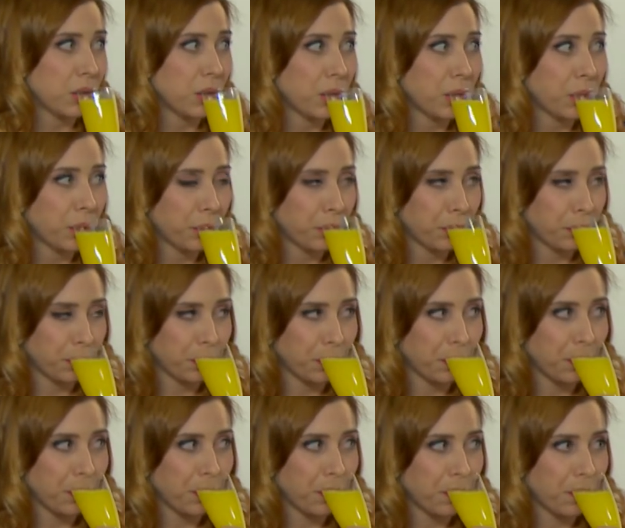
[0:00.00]

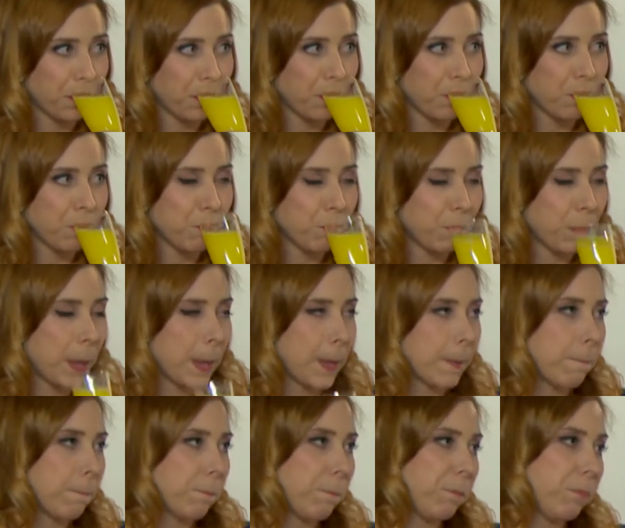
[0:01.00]

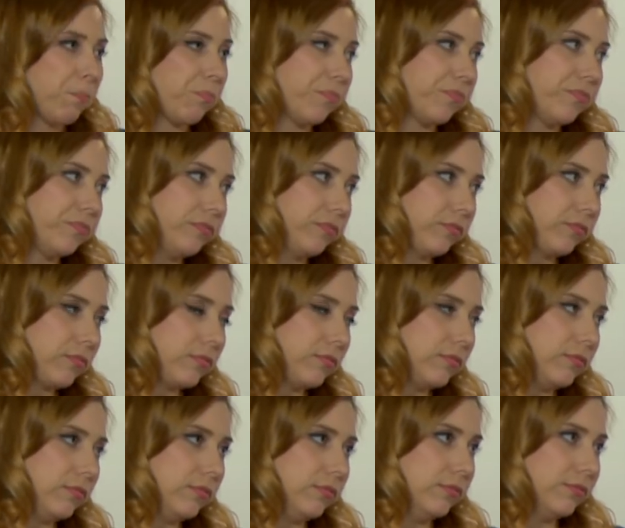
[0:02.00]

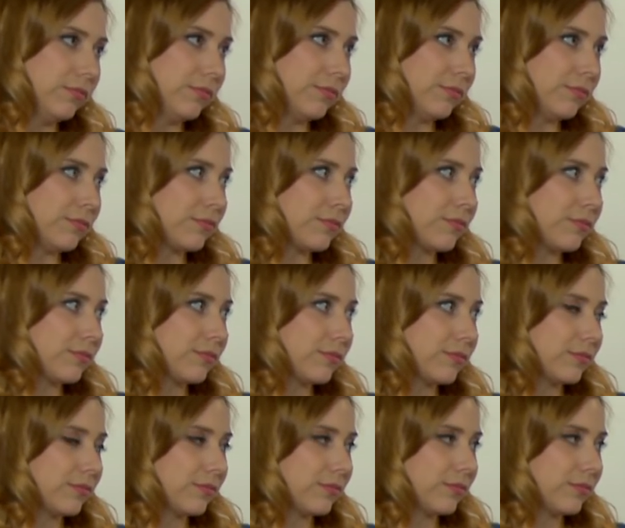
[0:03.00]
(not speaking)